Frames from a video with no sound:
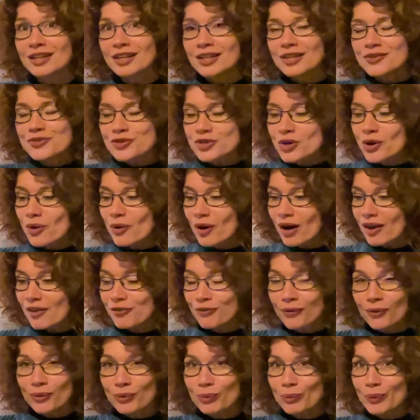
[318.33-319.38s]
So I
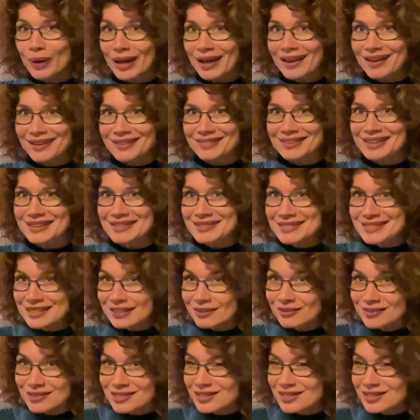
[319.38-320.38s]
thought, well, that sounds